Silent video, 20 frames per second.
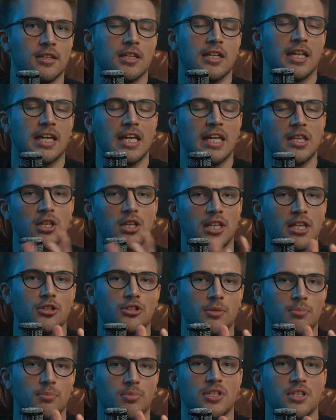like in the
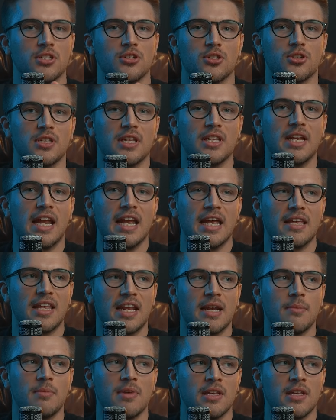leadership positions that I, that
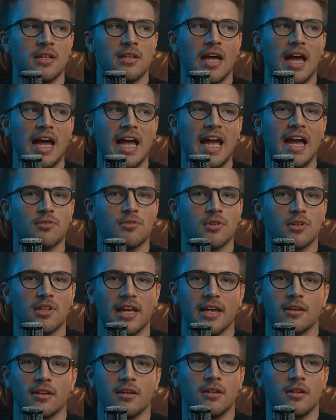I'm in, I have to like